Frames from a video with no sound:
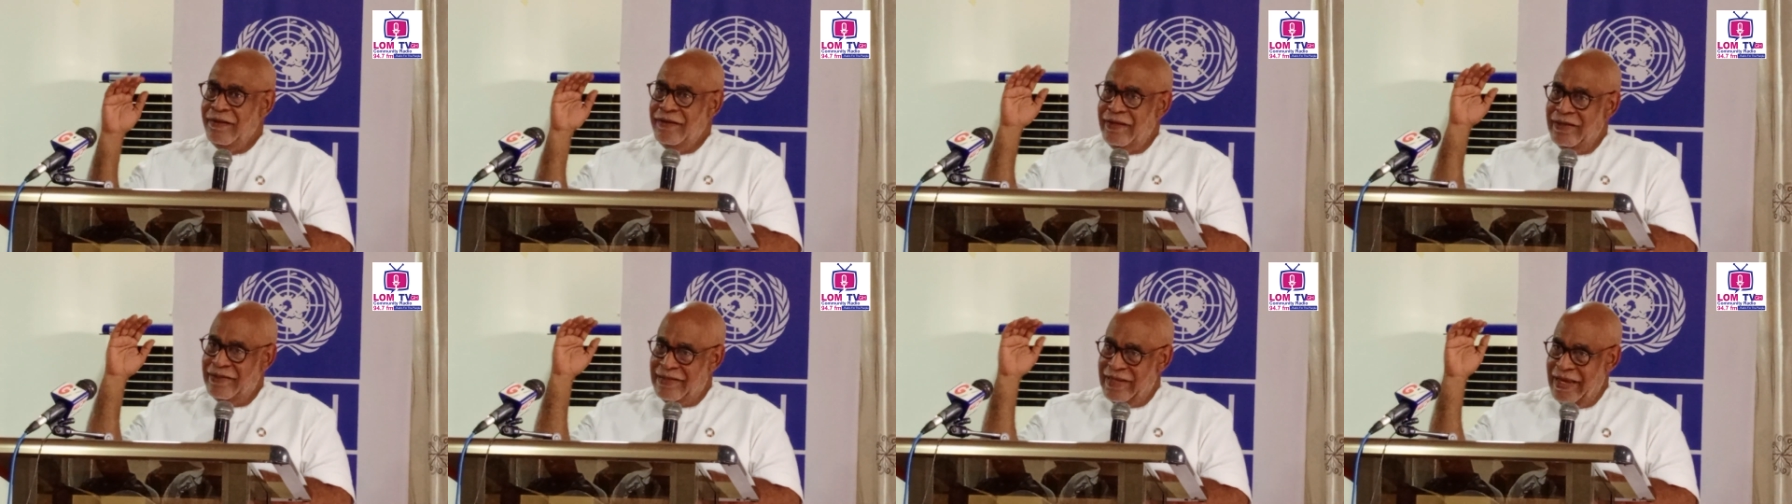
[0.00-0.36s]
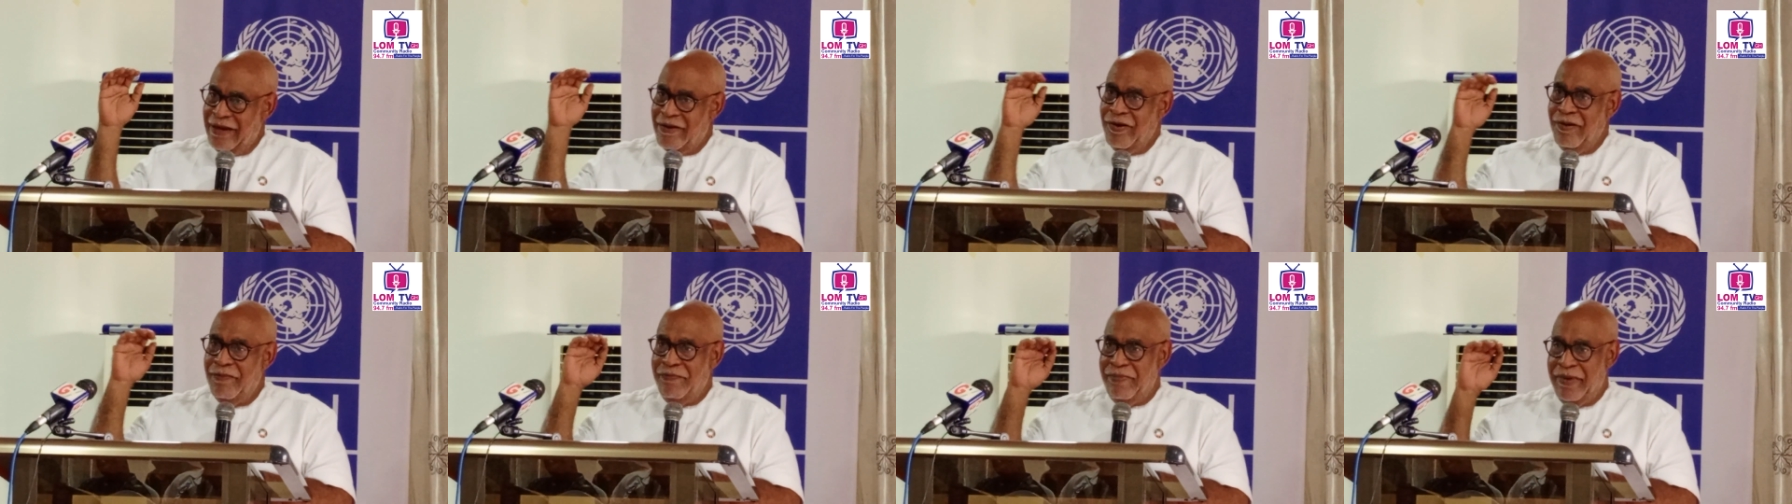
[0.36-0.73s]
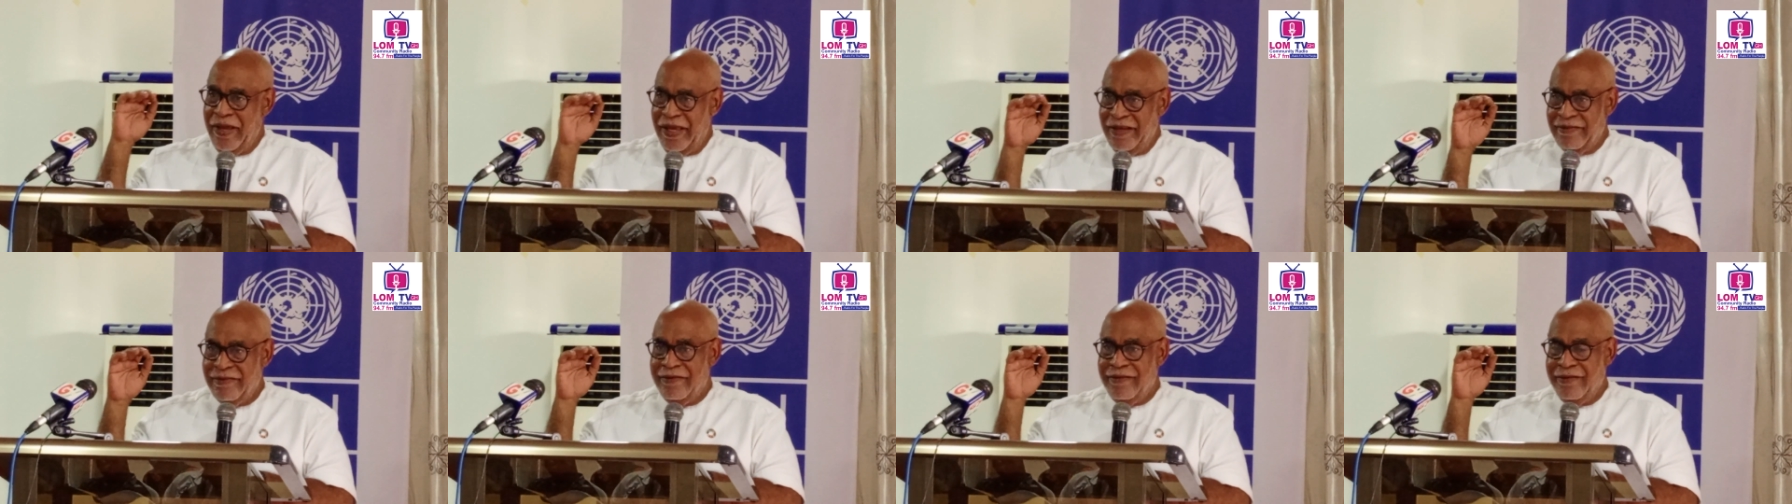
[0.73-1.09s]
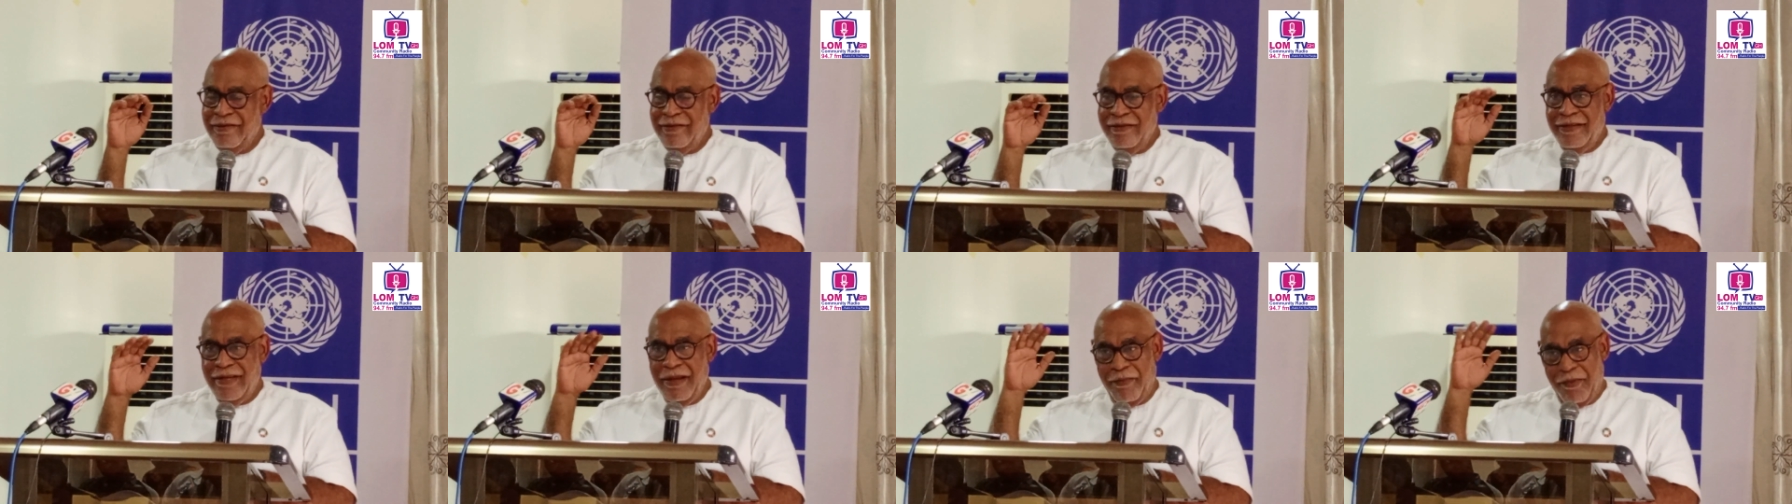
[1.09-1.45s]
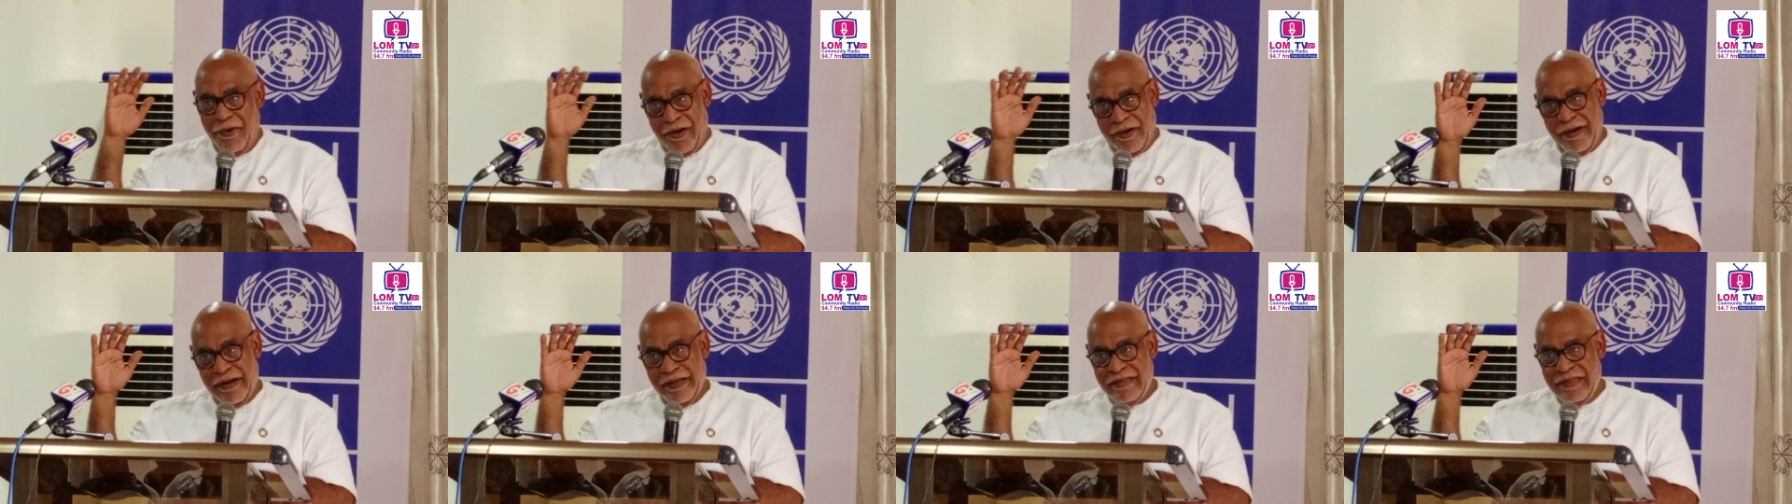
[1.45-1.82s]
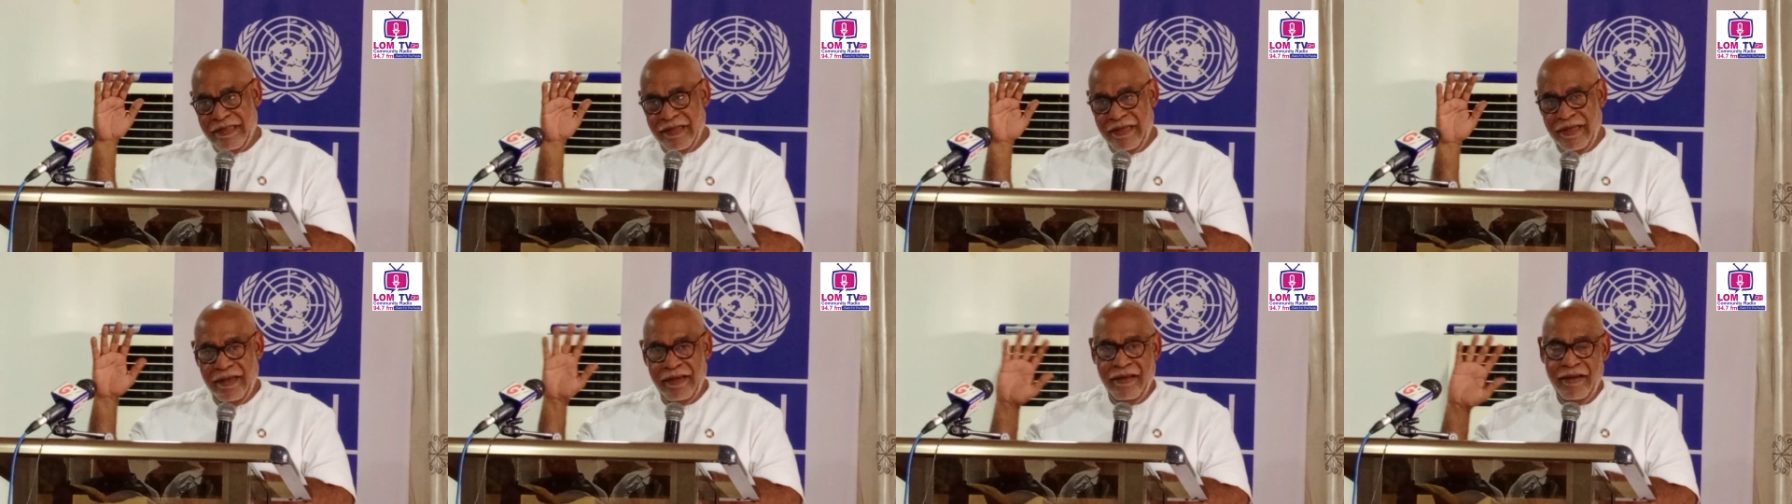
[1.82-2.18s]
the second best
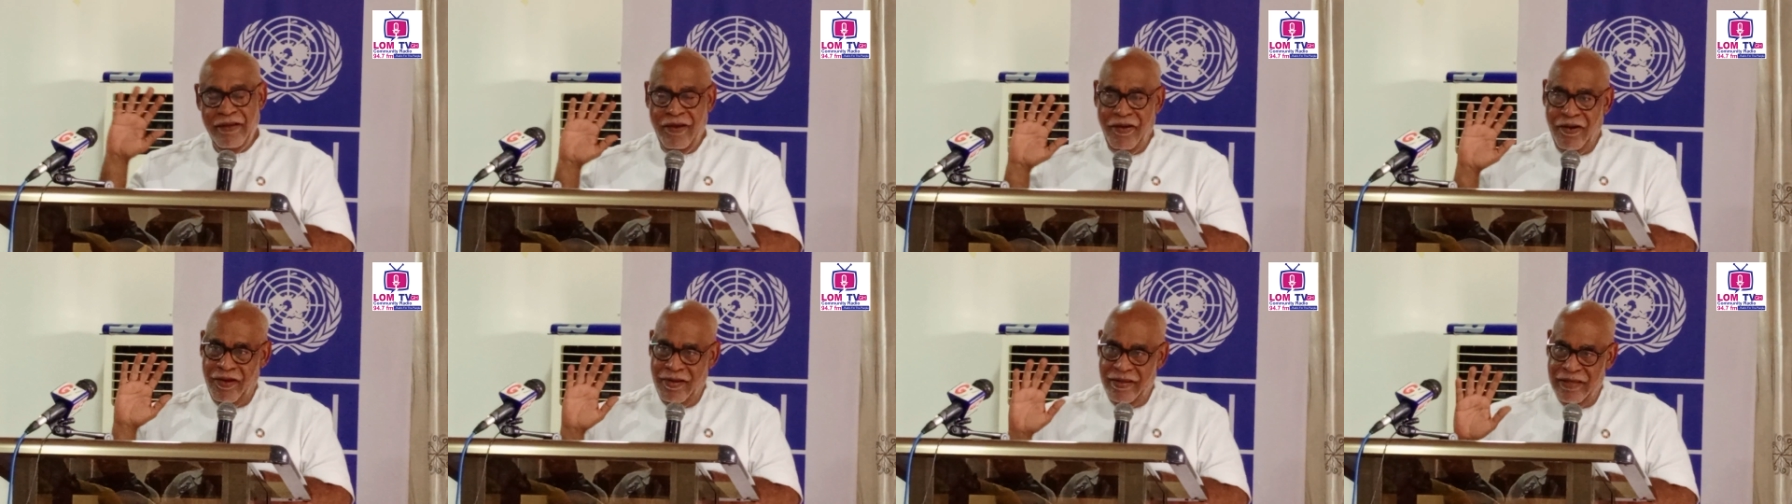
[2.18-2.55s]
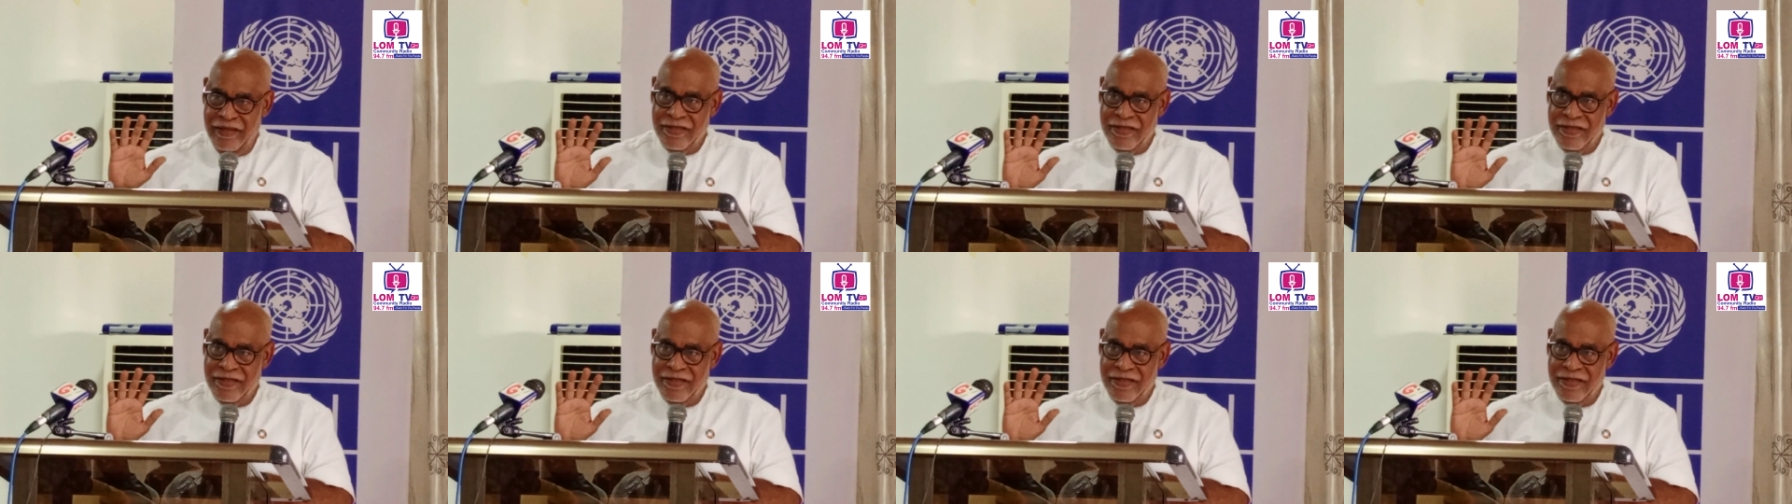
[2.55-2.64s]
democracy on